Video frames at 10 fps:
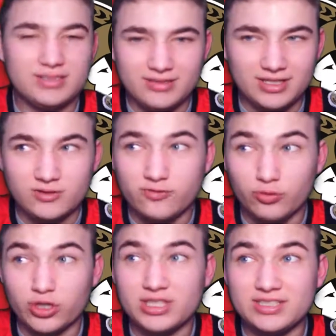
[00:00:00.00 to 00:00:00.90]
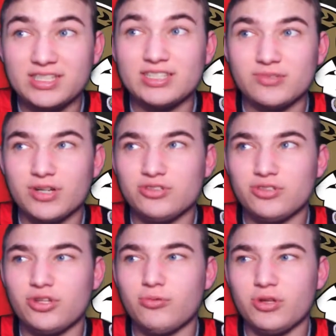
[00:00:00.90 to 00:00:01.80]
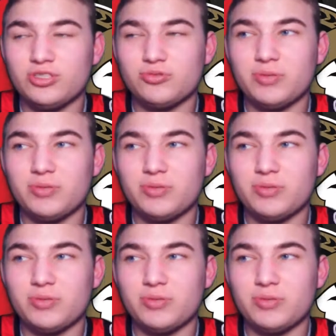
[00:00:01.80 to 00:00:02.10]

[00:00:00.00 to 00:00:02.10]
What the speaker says: his rookie season, right? So you don't really just want